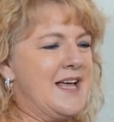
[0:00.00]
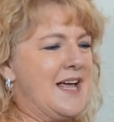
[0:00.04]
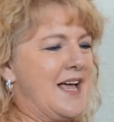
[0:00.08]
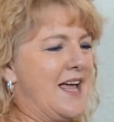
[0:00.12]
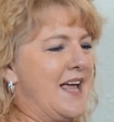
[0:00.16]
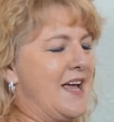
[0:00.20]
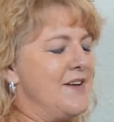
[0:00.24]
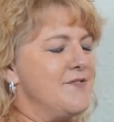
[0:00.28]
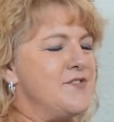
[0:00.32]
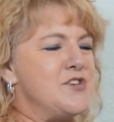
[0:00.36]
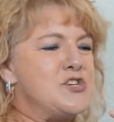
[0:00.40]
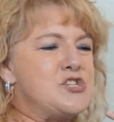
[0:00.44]
I
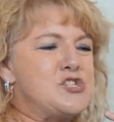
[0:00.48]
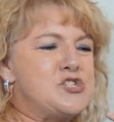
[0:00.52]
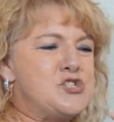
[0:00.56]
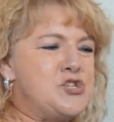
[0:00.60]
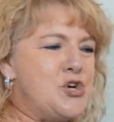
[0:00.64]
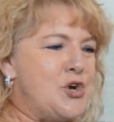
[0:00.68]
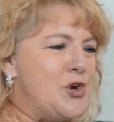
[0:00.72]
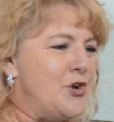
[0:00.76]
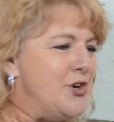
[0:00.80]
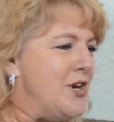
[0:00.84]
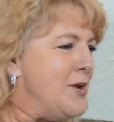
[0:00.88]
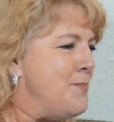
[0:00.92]
have this
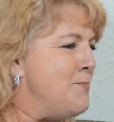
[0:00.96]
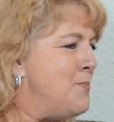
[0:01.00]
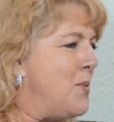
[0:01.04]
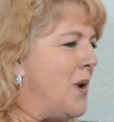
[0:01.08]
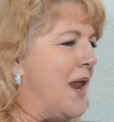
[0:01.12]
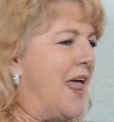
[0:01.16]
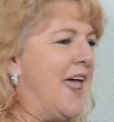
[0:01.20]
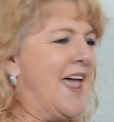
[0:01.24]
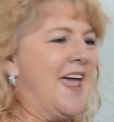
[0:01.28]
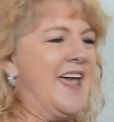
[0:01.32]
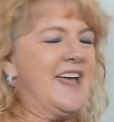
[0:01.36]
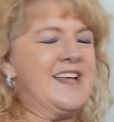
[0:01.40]
journey
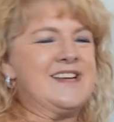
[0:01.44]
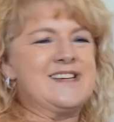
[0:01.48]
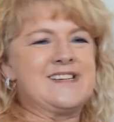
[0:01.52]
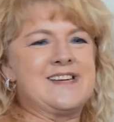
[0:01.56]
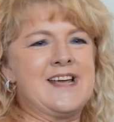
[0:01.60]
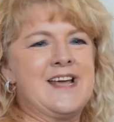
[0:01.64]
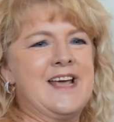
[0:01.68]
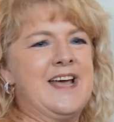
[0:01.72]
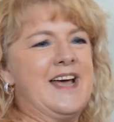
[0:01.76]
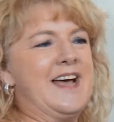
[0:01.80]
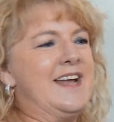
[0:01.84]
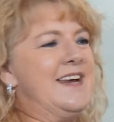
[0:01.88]
planned
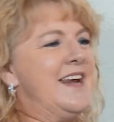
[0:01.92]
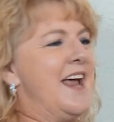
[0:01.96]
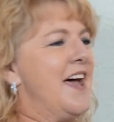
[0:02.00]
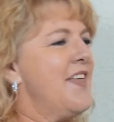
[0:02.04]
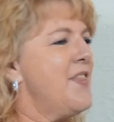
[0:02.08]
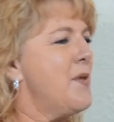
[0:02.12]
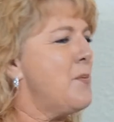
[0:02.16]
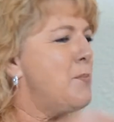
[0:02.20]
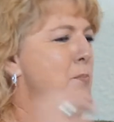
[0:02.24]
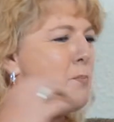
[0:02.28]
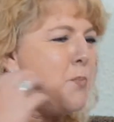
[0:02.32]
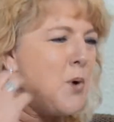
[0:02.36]
and now
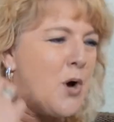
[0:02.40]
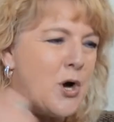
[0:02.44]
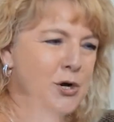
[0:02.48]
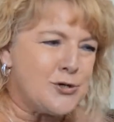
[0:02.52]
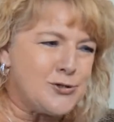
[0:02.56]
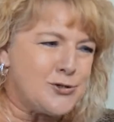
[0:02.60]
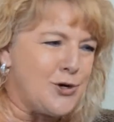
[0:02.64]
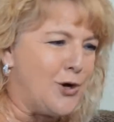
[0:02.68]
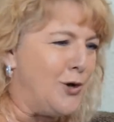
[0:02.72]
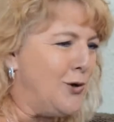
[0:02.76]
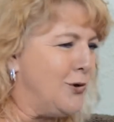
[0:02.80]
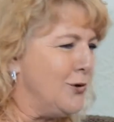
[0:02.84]
the
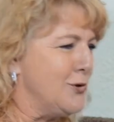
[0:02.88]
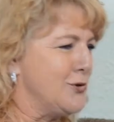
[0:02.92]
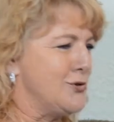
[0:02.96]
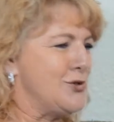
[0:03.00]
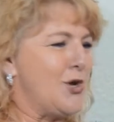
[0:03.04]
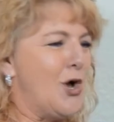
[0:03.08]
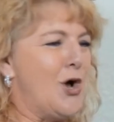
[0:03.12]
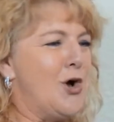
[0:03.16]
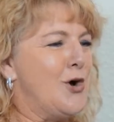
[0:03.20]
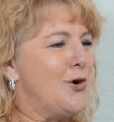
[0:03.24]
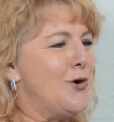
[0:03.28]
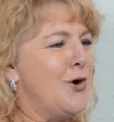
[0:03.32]
potholes
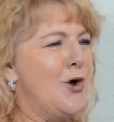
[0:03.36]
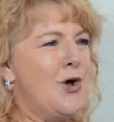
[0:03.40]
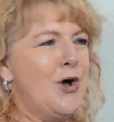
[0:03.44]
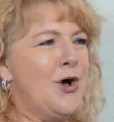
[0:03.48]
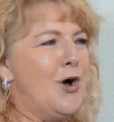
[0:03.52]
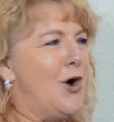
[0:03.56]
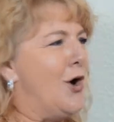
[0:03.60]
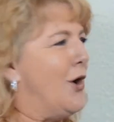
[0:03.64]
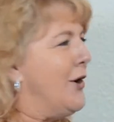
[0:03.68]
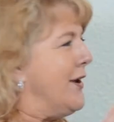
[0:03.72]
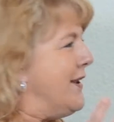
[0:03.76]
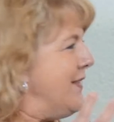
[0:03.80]
are
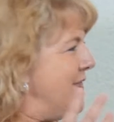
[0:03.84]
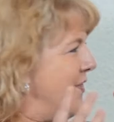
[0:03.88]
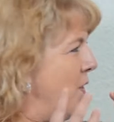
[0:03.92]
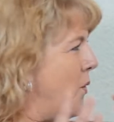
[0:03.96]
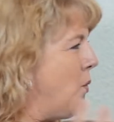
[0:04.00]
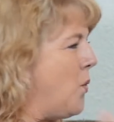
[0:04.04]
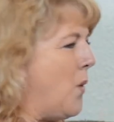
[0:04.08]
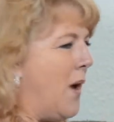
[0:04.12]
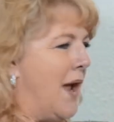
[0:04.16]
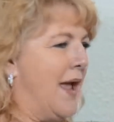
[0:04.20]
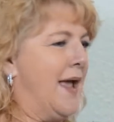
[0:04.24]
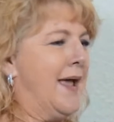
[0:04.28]
in the
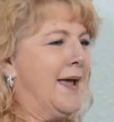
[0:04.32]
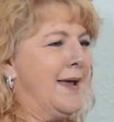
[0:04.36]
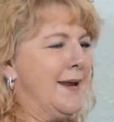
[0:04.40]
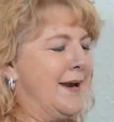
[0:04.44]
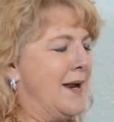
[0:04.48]
way.